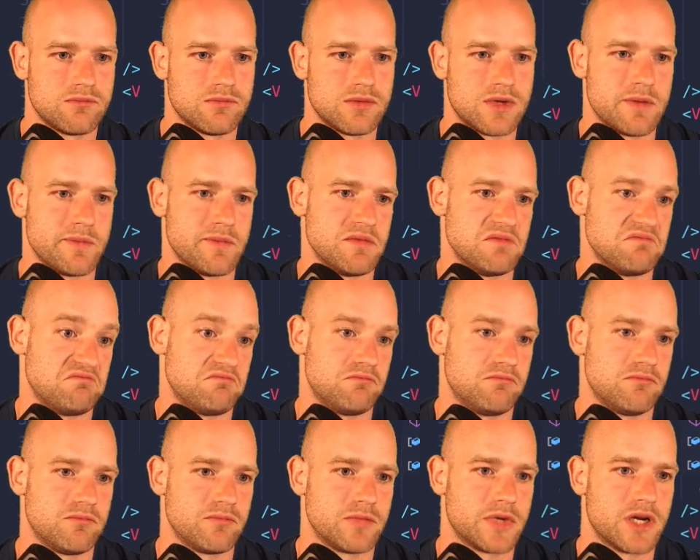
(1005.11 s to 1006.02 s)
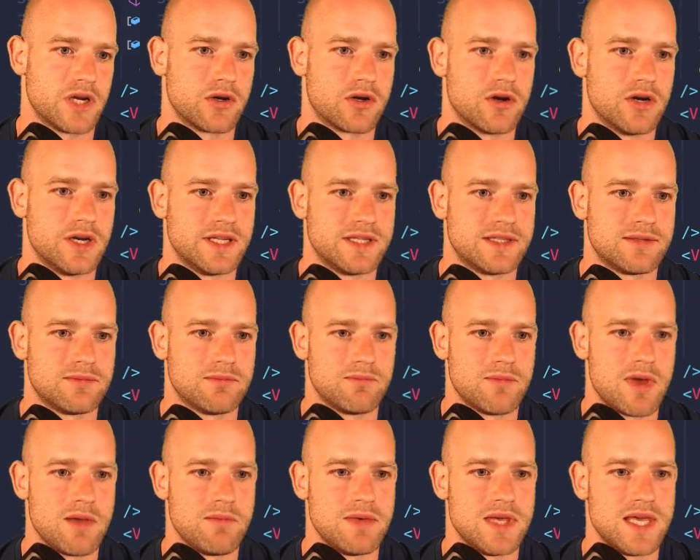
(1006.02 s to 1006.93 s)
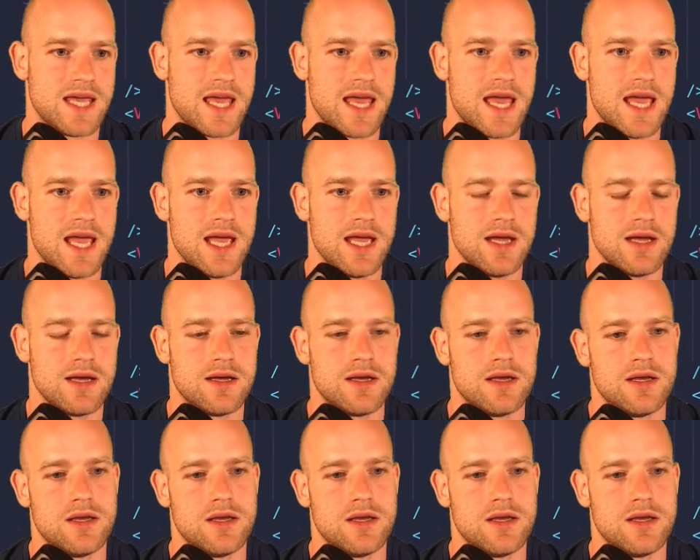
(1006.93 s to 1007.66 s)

I'm going to call it maybe a.